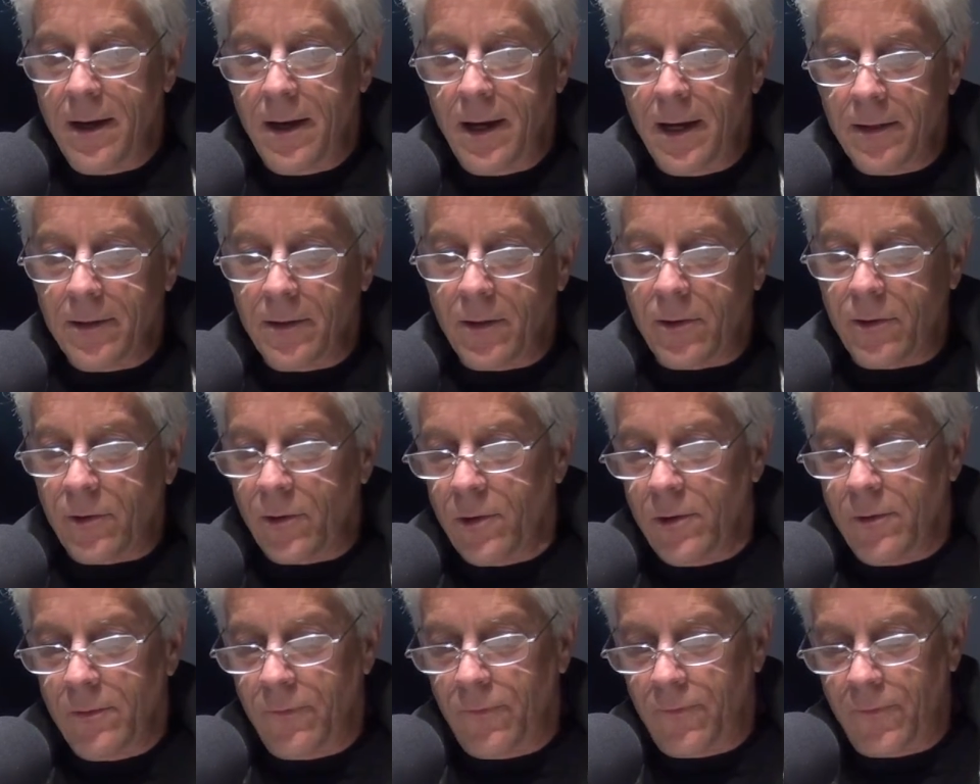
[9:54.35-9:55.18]
And the
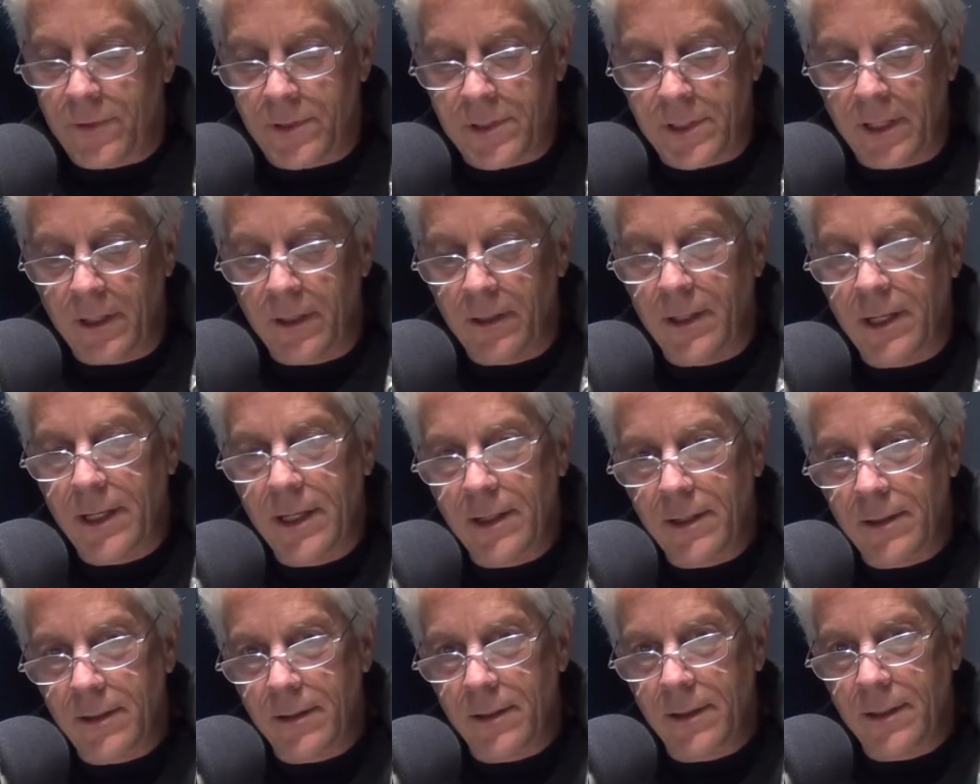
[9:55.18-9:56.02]
third
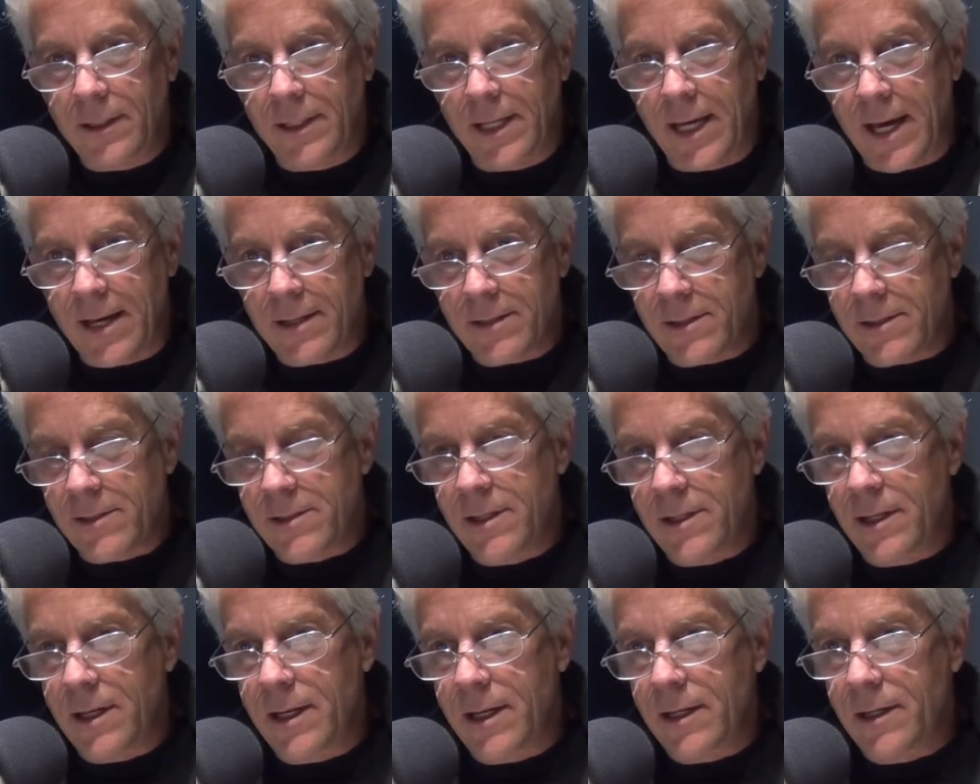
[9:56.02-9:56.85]
facility in Kansas
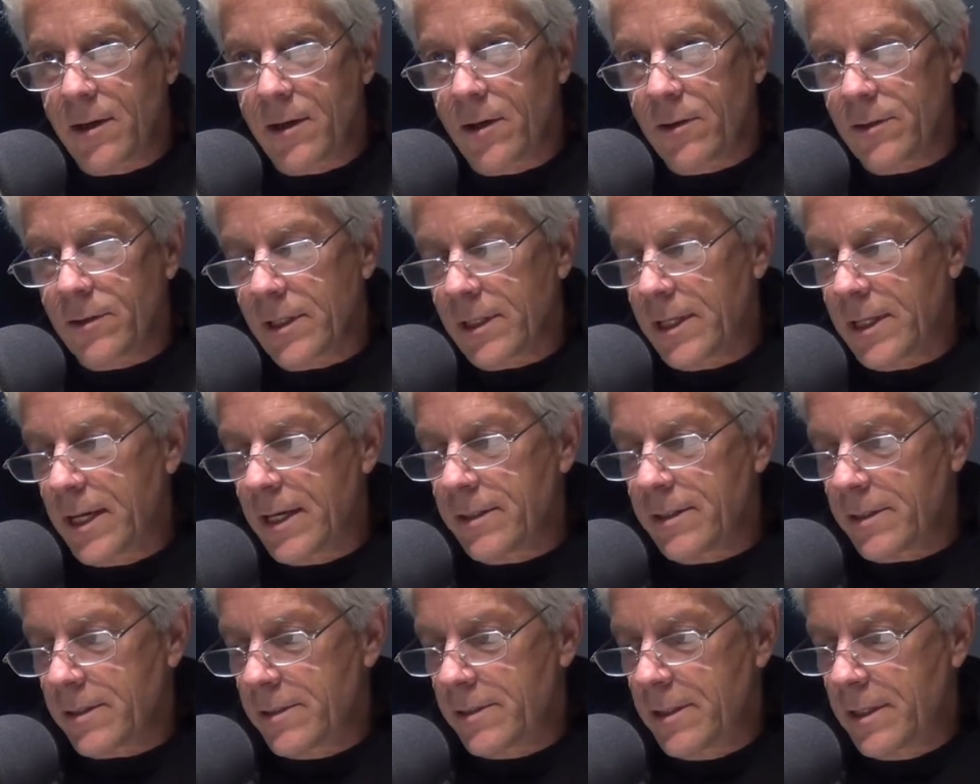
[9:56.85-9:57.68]
City, called the
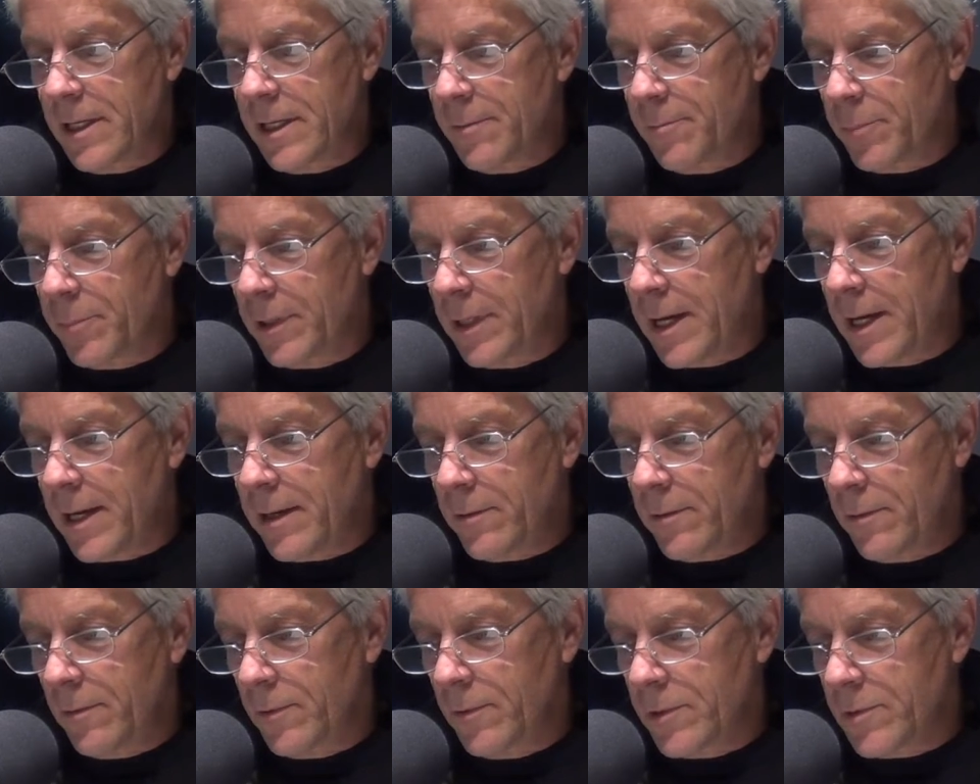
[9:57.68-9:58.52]
Kansas City
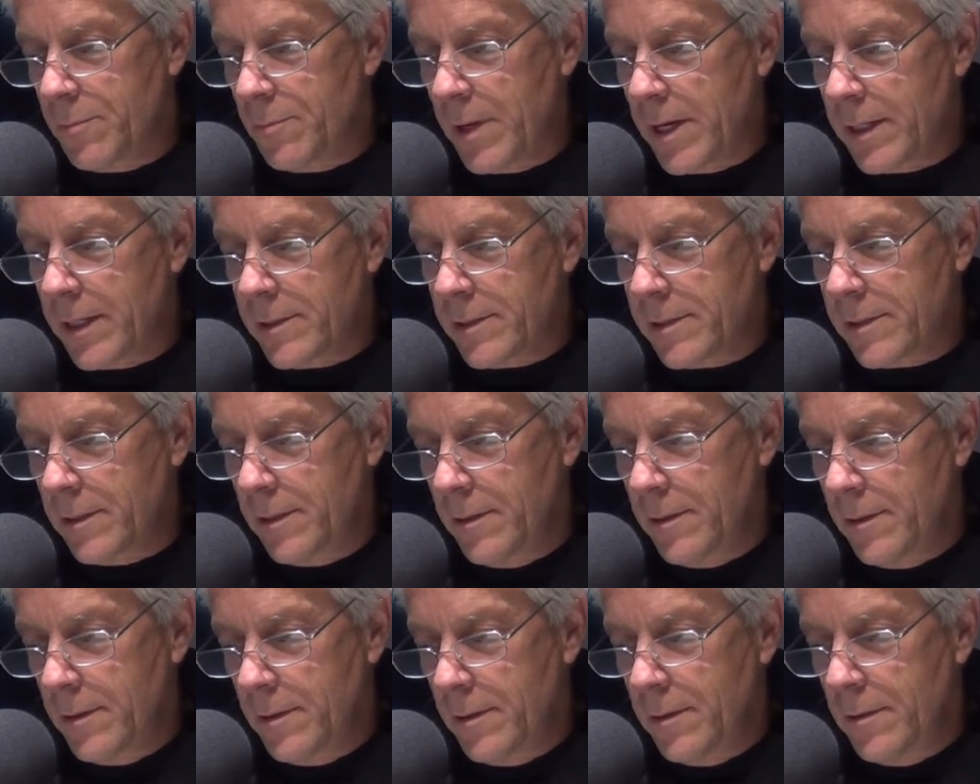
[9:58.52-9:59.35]
plant, which makes
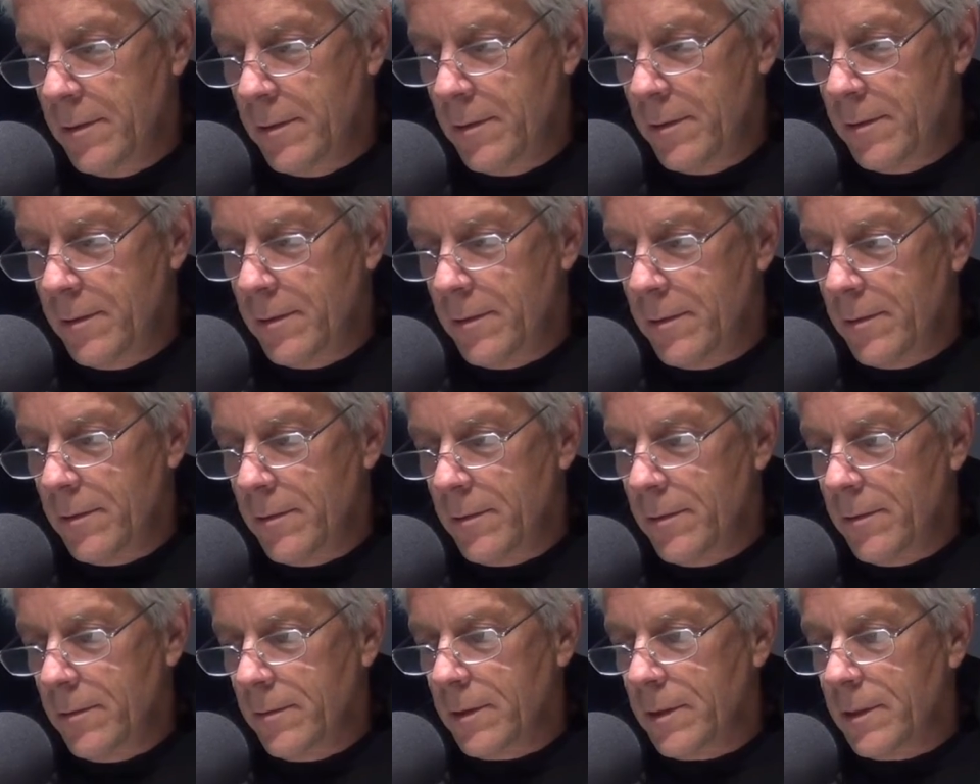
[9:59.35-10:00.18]

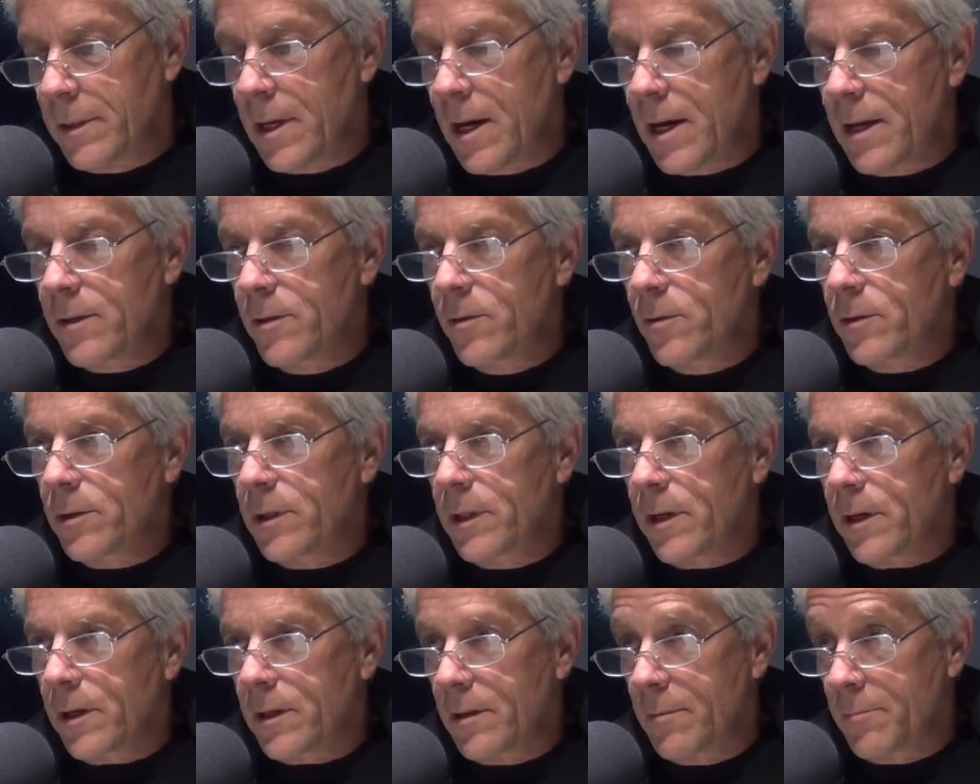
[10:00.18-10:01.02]
the
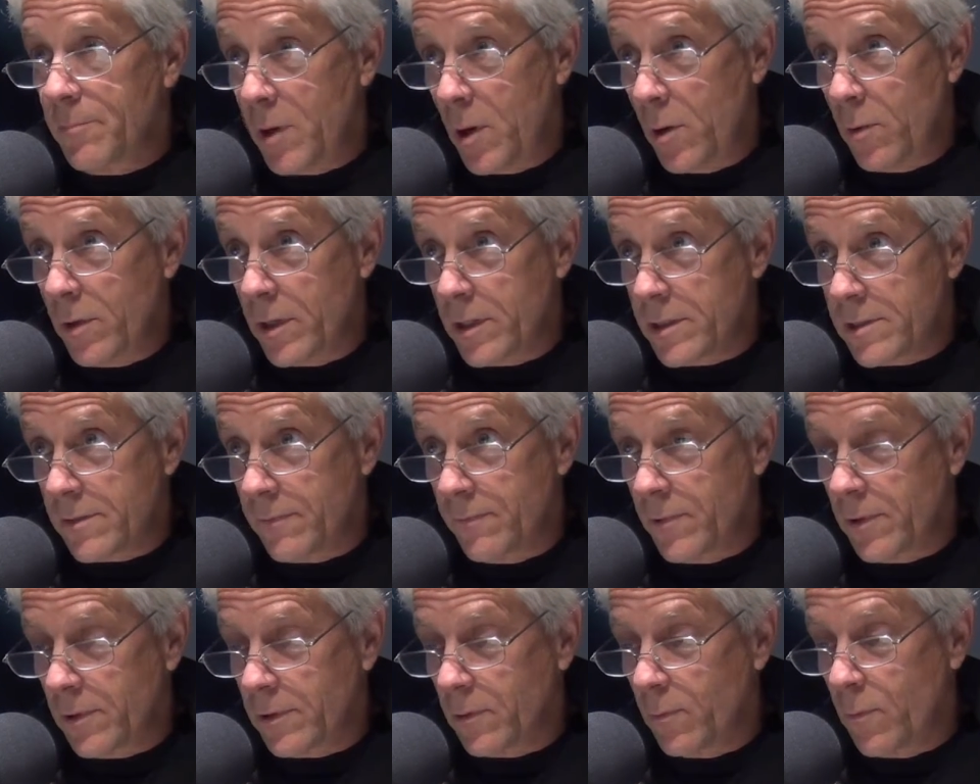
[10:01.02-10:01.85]
non-nuclear components of
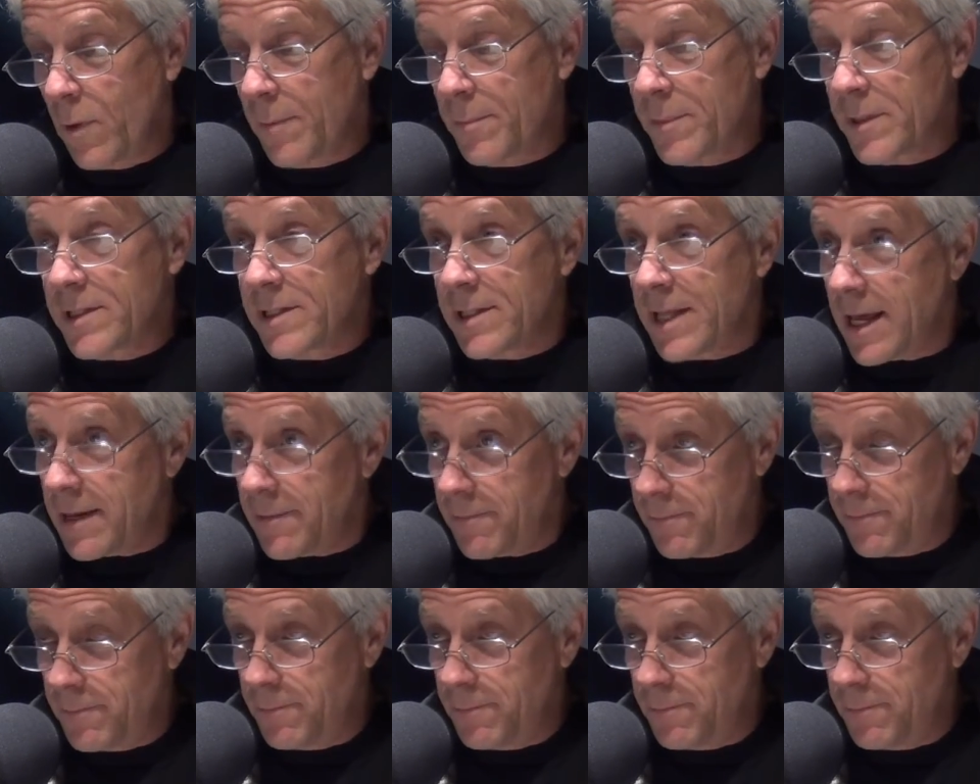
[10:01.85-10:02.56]
nuclear weapons, that